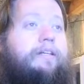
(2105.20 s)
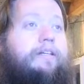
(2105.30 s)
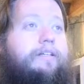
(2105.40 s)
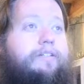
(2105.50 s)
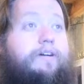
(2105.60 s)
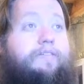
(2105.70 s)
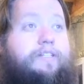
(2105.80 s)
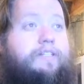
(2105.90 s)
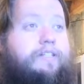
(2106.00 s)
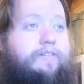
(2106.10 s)
So
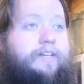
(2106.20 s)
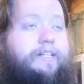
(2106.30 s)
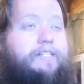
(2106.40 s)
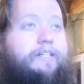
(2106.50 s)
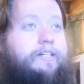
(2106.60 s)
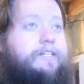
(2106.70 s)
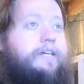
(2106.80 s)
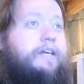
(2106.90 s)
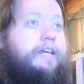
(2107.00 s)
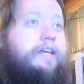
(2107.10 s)
obviously 7, 8, 6.
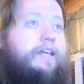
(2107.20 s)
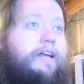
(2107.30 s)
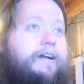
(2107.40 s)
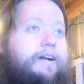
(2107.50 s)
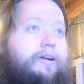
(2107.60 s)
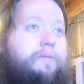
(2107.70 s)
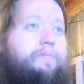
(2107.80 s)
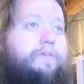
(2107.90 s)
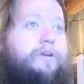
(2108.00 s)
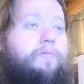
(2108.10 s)

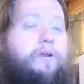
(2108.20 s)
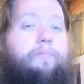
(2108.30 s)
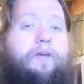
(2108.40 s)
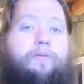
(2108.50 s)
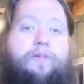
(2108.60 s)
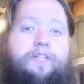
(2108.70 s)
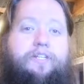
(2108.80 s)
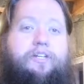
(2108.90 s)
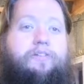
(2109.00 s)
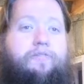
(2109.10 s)
You'll want to pick one that's
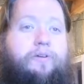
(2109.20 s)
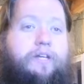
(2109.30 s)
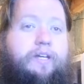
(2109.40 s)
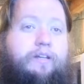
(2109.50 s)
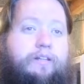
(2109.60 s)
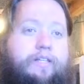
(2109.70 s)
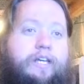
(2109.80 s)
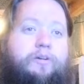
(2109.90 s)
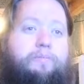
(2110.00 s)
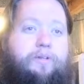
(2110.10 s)
good for you to
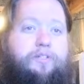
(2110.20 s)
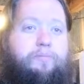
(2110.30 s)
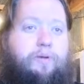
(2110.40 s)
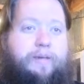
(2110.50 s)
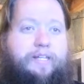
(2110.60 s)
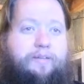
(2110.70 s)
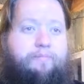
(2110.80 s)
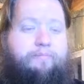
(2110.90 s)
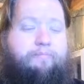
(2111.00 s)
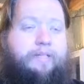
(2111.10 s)
help build your momentum.
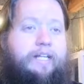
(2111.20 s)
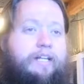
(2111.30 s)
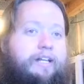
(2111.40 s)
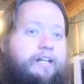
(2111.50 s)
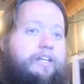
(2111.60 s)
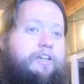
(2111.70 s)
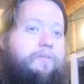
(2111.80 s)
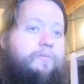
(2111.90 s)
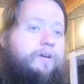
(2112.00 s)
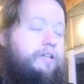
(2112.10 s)
You'll
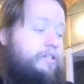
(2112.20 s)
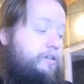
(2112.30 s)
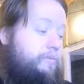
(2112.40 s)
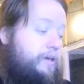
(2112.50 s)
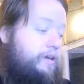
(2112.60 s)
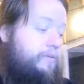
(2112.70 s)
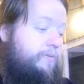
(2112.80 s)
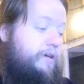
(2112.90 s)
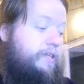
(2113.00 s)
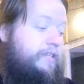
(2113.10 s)
want to pick
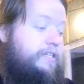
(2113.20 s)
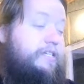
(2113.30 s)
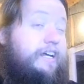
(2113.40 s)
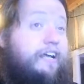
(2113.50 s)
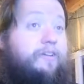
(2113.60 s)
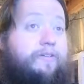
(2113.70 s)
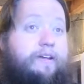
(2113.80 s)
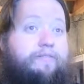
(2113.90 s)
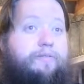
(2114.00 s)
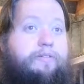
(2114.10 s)
one that's not great
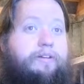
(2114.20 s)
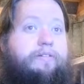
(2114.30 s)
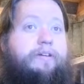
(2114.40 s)
for you.